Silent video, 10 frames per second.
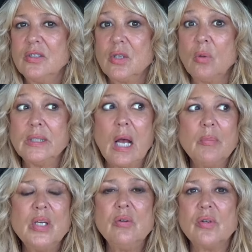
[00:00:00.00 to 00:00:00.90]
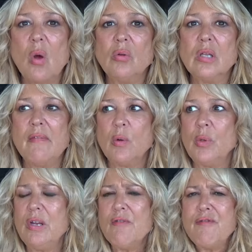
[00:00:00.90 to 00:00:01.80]
Don't tell me you don't love it
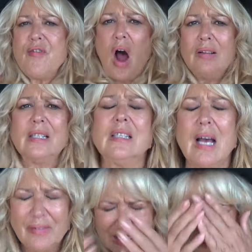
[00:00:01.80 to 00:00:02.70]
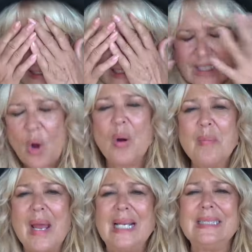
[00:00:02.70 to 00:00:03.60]
when you fall in love and it's so
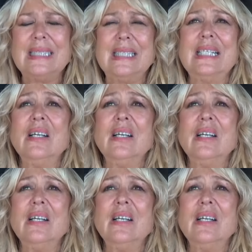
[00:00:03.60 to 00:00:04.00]
amazing and